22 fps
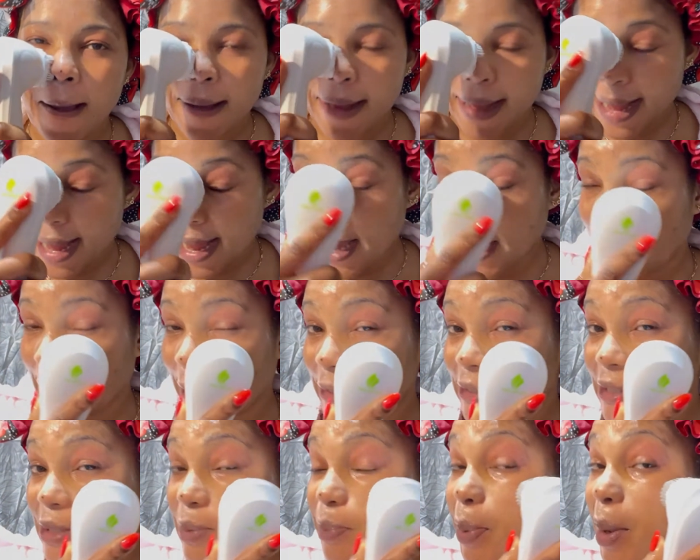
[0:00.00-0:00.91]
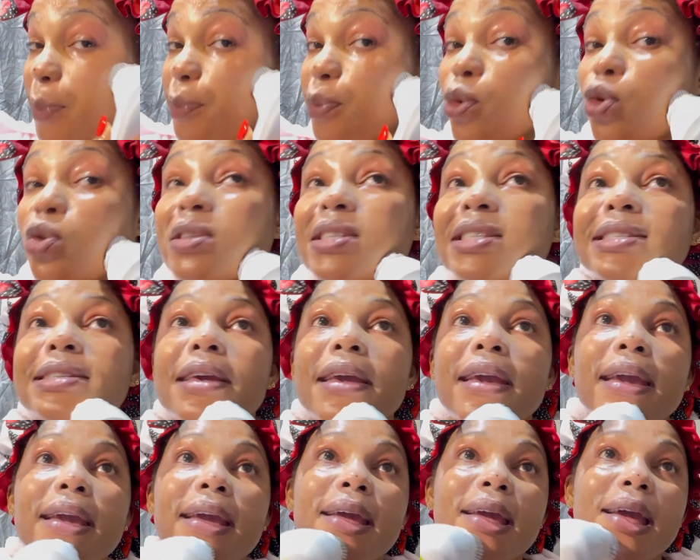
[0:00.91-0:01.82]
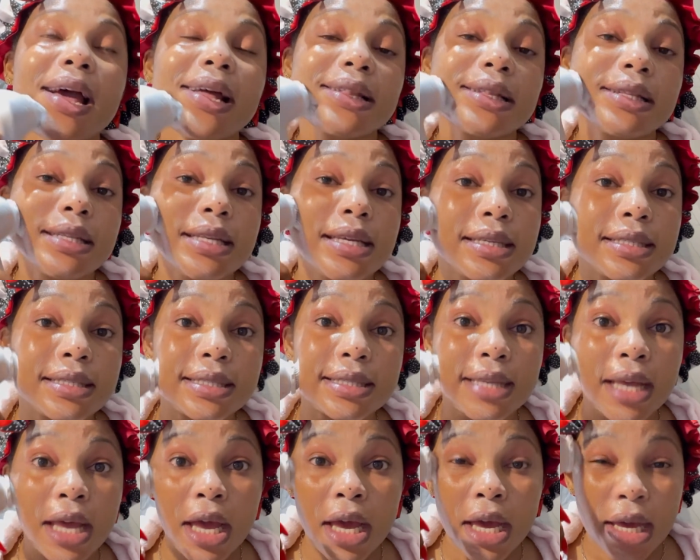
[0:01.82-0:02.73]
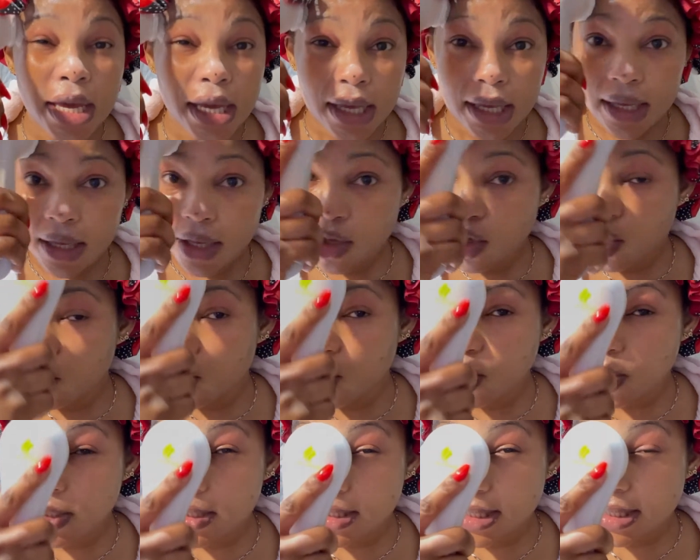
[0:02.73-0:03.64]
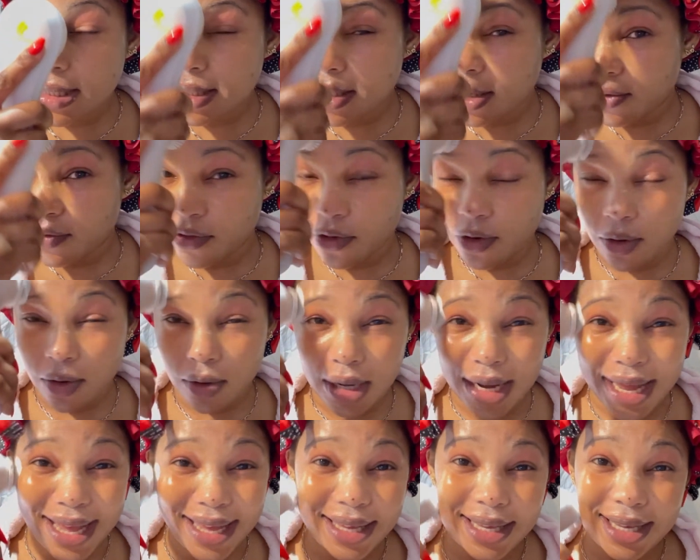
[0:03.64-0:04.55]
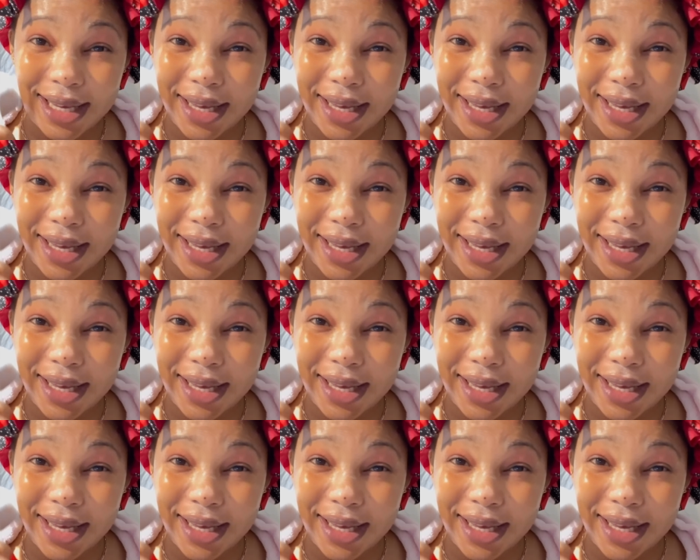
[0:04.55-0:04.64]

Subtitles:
Guys, people say at least you use this thing for like